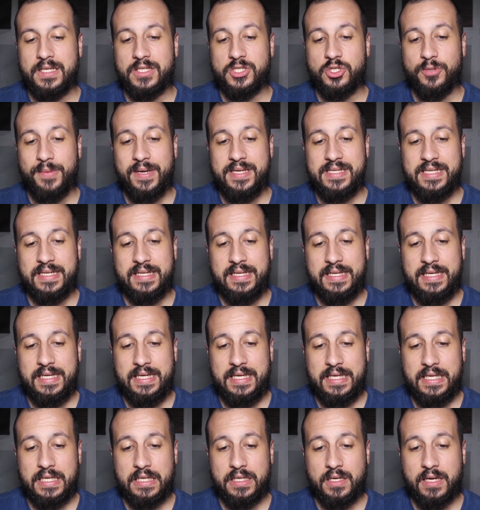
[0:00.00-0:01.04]
So
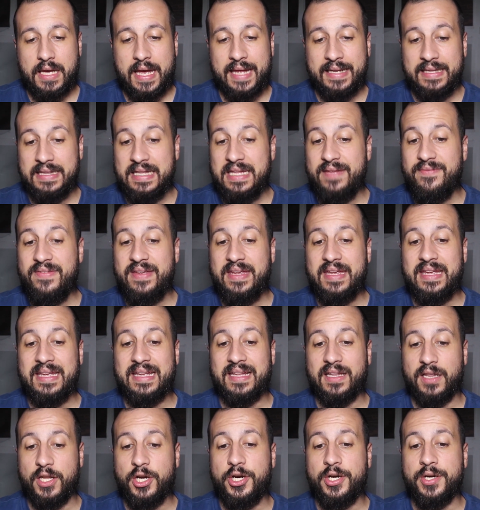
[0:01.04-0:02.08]
basically, and living
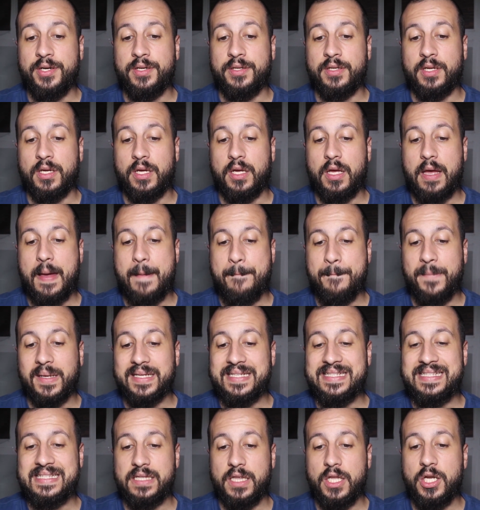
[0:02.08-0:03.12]

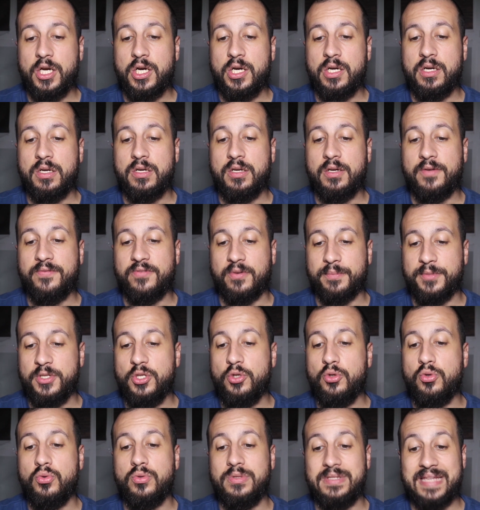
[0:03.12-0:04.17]
must learn from
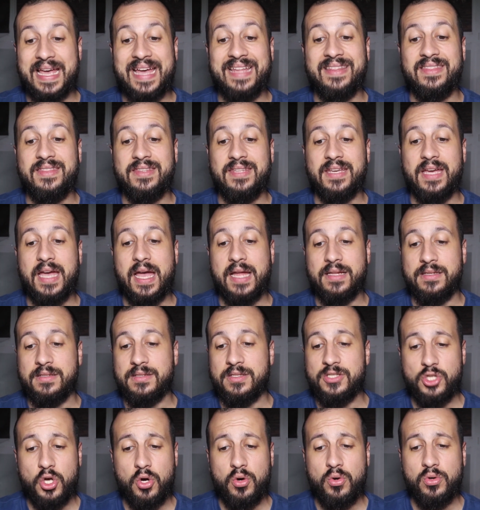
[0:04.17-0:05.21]
you dead, and
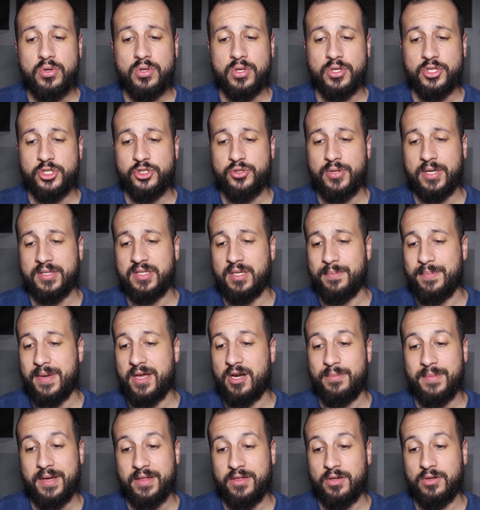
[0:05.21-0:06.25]
so construct a
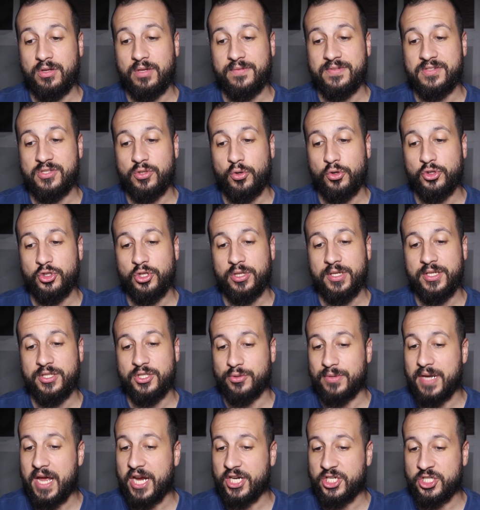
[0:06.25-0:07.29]
better method of social
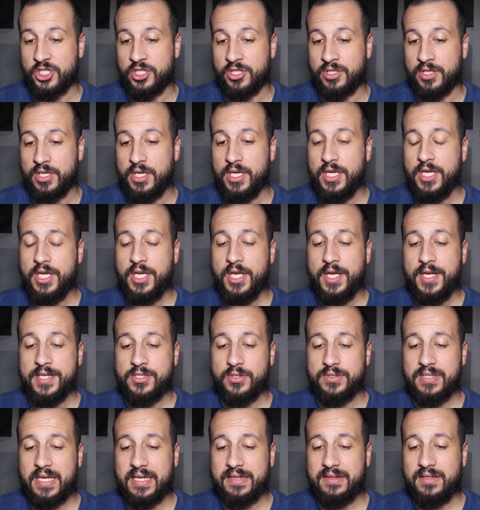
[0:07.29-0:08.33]
interaction,
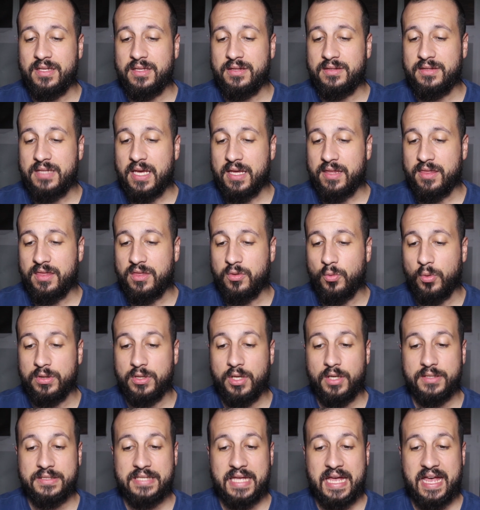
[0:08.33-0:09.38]
so that the death will
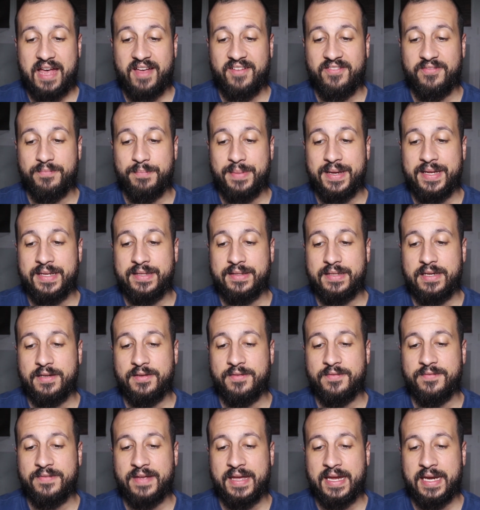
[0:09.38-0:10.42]
not have been
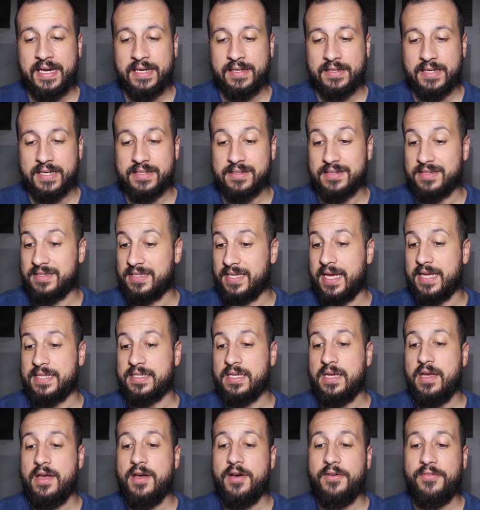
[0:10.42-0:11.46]
in vain. As it
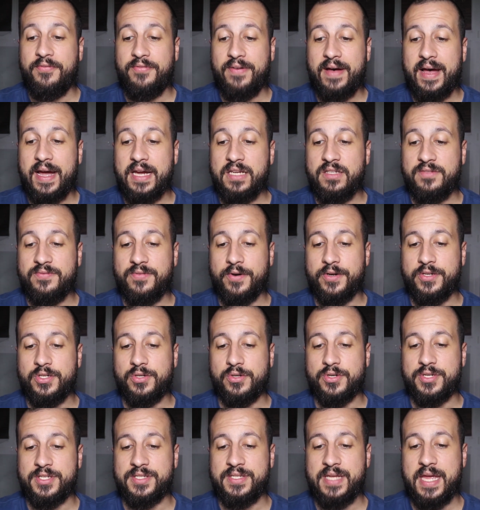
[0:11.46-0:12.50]
says, find for
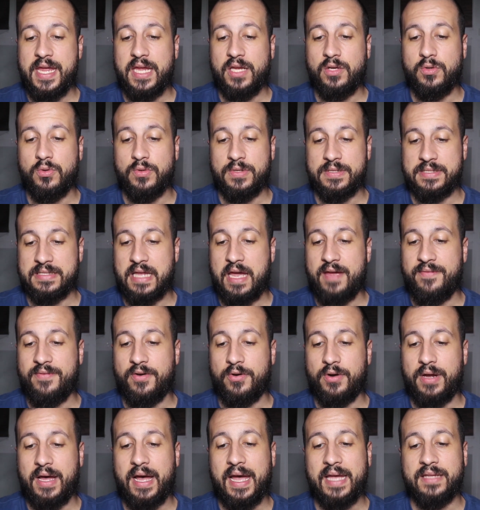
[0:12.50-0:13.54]
your sake whose life
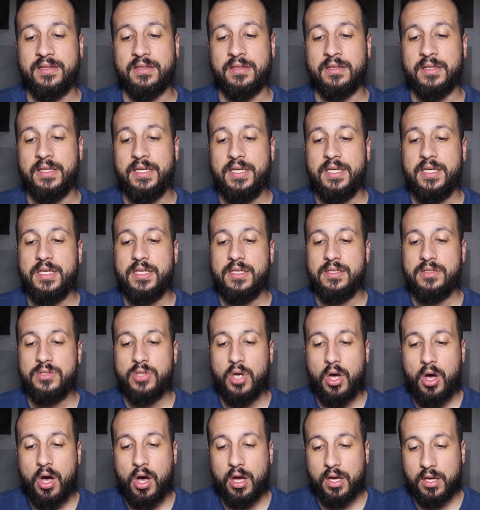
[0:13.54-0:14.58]
are idle,
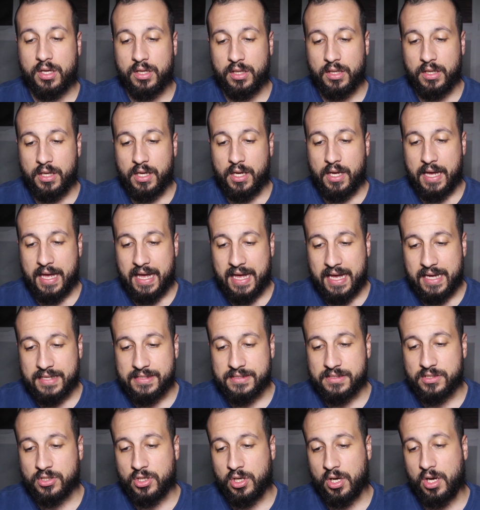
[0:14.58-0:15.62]
talk
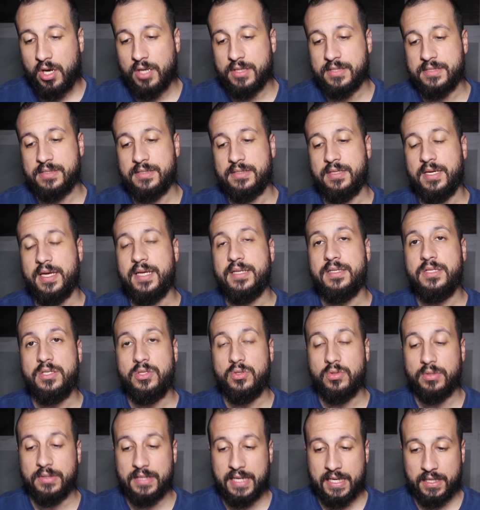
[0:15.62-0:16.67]
has cost a
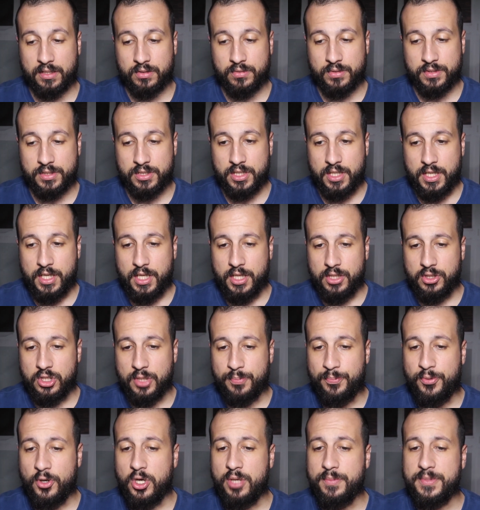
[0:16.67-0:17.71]
new language.
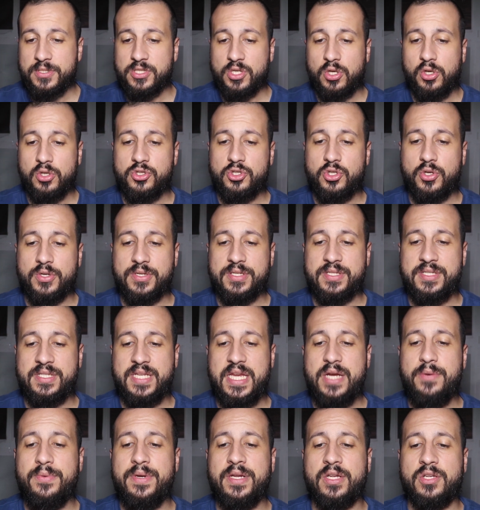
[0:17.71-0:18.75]
The poem is also a
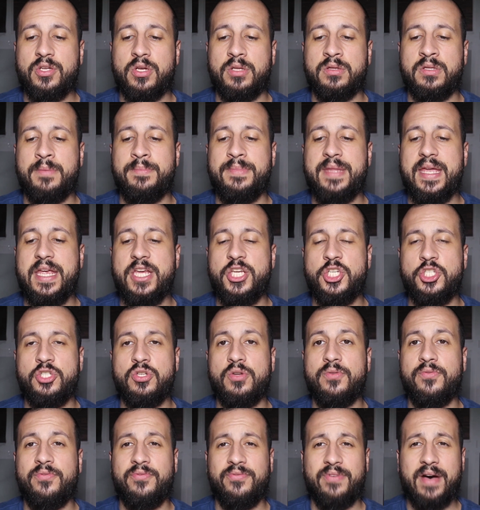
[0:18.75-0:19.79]
searing condemnation
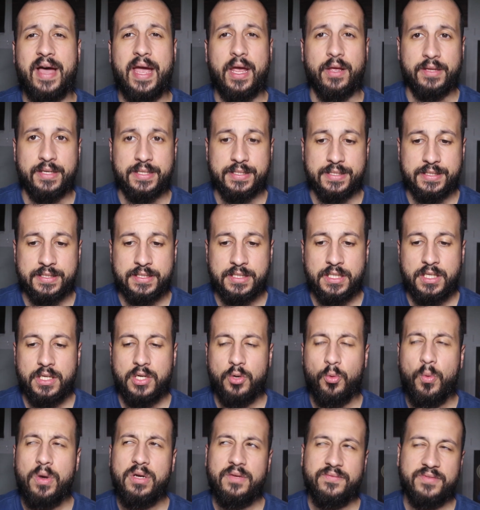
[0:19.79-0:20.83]
of violence,
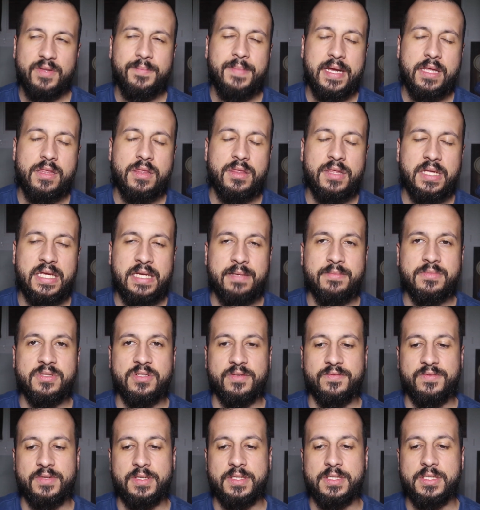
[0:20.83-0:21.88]
one of the main themes
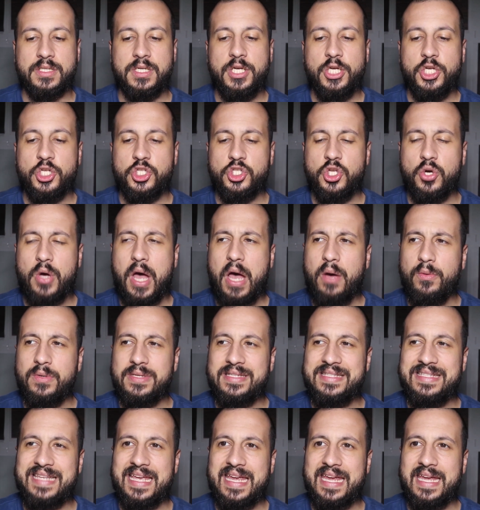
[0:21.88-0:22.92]
of this. So I would
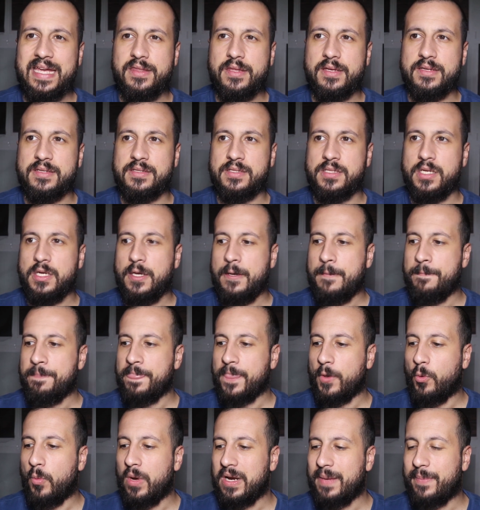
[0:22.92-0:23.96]
say it is
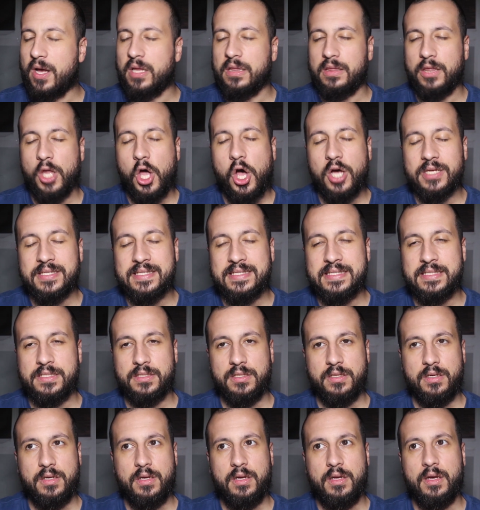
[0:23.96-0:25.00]
one about
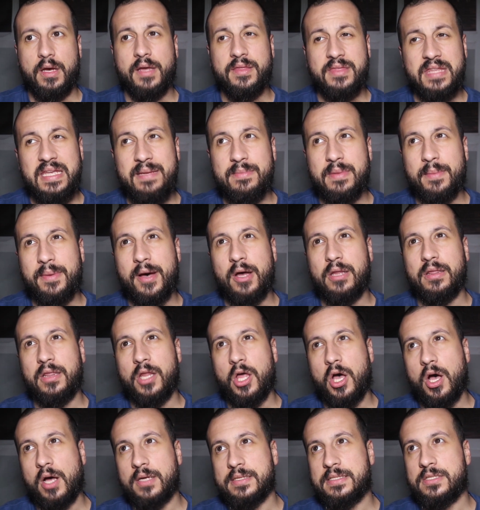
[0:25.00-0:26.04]
loss, a theme about
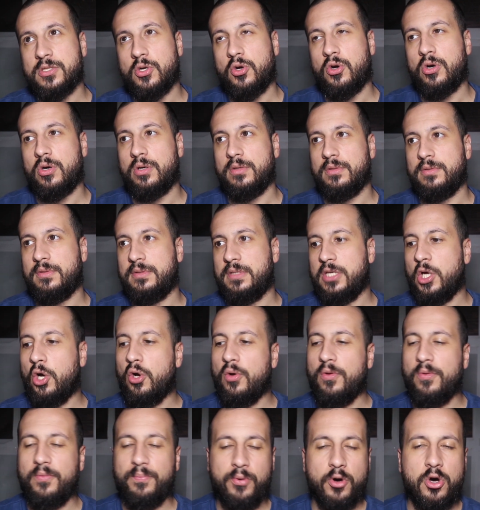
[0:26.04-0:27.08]
loss, or the
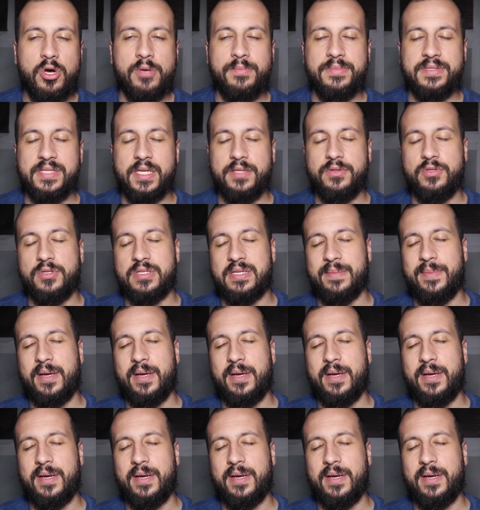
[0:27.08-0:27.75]
whole poem centers